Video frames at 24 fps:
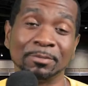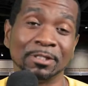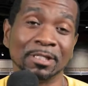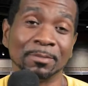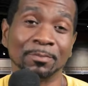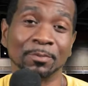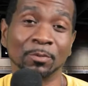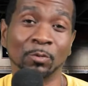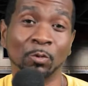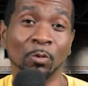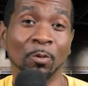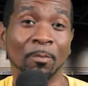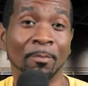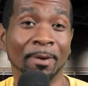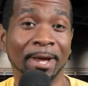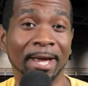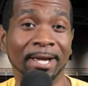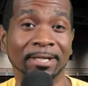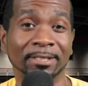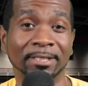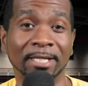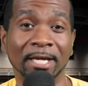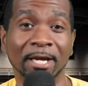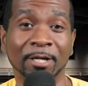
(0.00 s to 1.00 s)
people will
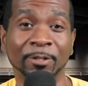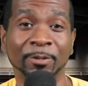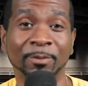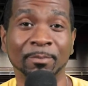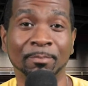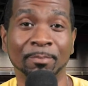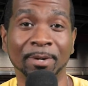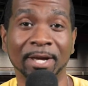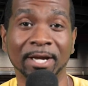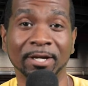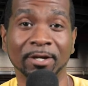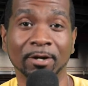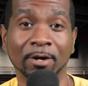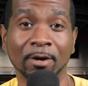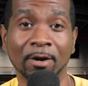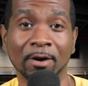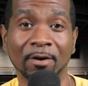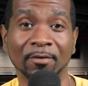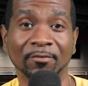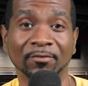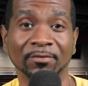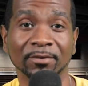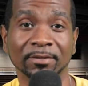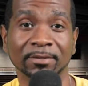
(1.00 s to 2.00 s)
back down and back
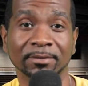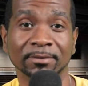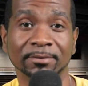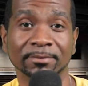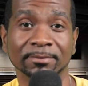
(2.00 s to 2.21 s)
off.